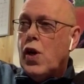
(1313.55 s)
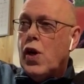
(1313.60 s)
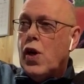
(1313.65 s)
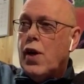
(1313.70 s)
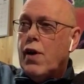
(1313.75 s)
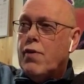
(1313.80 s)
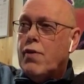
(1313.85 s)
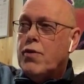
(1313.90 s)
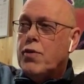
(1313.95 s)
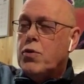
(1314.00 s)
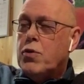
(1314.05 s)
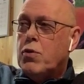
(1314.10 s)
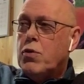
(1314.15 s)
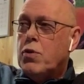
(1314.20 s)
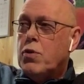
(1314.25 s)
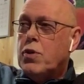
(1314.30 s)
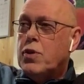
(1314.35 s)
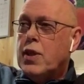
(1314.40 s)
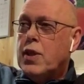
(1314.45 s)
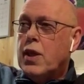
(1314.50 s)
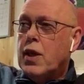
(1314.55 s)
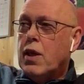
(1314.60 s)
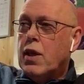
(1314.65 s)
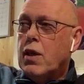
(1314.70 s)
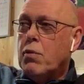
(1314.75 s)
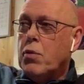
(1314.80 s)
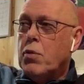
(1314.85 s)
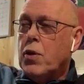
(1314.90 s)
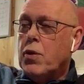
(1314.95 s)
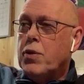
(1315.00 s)
I have to think
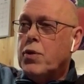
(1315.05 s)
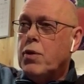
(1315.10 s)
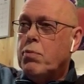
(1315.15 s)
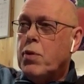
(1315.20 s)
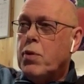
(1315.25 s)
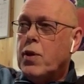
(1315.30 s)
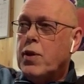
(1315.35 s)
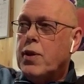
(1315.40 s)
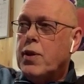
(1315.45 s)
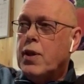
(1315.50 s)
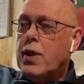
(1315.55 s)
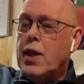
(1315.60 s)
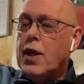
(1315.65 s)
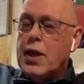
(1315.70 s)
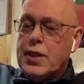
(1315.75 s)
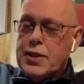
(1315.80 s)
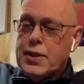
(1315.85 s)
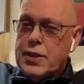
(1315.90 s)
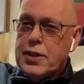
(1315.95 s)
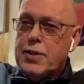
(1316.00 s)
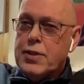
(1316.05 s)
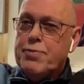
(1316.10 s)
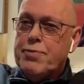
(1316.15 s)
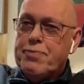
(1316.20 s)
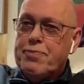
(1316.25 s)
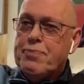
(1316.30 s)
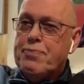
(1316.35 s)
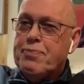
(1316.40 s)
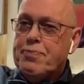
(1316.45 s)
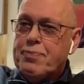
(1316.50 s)
about it, but uh, yes,
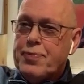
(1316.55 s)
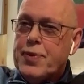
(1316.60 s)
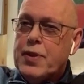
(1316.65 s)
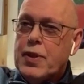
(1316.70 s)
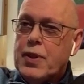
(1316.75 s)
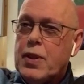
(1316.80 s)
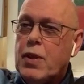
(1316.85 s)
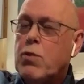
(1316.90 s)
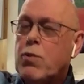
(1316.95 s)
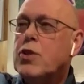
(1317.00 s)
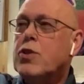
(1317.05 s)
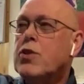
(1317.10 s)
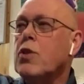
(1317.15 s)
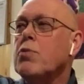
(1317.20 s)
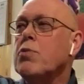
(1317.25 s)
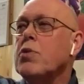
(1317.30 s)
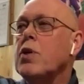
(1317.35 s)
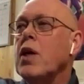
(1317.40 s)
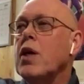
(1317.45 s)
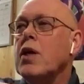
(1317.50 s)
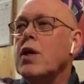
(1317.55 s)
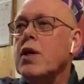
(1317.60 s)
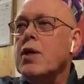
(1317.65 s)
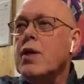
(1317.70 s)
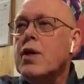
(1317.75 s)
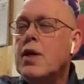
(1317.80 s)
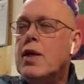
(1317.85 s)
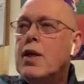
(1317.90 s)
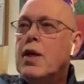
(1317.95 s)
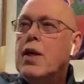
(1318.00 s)
there was something. I,
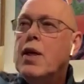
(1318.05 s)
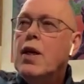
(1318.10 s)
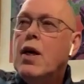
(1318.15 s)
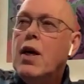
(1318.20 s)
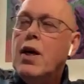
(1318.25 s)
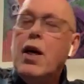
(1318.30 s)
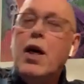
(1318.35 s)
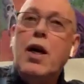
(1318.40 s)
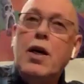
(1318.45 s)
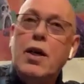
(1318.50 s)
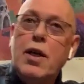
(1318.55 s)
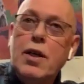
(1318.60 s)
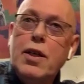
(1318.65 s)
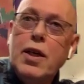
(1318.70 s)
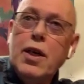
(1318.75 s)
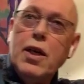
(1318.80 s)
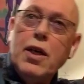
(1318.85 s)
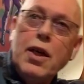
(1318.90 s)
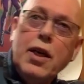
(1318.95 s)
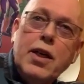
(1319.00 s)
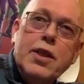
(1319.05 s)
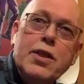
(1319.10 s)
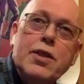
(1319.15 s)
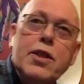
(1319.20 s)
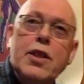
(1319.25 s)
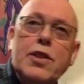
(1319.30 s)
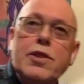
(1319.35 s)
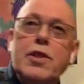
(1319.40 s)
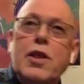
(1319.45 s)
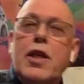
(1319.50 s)
I yeah, yeah, I
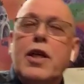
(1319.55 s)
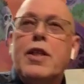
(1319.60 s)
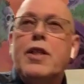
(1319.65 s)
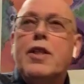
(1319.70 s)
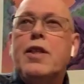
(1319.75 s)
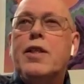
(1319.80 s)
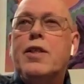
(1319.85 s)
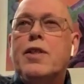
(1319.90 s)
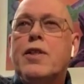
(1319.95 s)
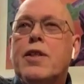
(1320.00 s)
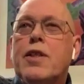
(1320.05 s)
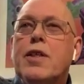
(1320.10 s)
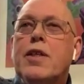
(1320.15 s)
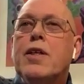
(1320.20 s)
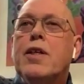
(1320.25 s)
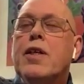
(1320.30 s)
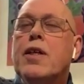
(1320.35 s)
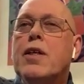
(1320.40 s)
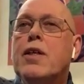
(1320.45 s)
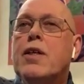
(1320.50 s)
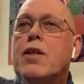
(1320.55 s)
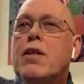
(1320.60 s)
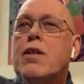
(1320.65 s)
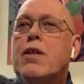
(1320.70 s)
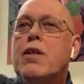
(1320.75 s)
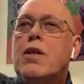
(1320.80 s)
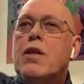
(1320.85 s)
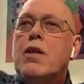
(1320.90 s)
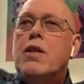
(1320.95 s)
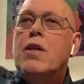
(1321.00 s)
translated the uh,
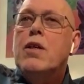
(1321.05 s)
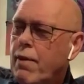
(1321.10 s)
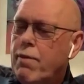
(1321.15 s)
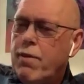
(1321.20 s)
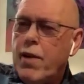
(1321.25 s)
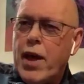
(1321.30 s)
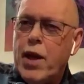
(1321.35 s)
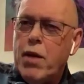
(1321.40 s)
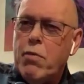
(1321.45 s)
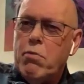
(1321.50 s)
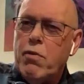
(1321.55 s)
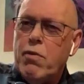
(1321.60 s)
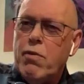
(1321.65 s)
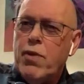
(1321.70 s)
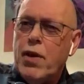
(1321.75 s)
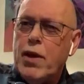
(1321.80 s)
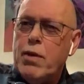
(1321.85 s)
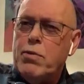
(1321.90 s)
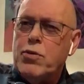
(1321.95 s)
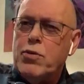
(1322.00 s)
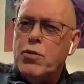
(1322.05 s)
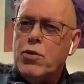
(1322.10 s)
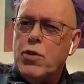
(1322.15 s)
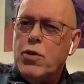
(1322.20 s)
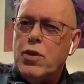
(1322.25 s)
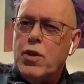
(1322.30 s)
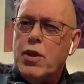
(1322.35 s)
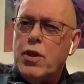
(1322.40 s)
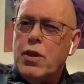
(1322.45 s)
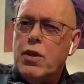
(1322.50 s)
flame flame
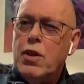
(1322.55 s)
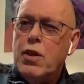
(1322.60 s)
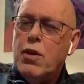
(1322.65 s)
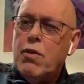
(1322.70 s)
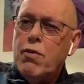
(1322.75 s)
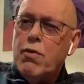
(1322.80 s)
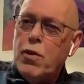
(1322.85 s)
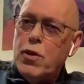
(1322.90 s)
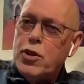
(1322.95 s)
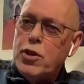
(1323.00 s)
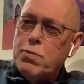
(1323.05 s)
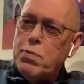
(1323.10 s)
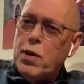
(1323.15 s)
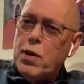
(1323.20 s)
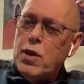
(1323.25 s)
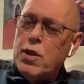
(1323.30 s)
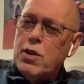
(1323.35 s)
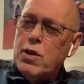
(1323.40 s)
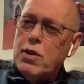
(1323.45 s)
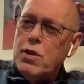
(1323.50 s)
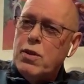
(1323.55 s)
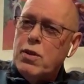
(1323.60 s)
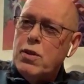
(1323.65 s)
story first part.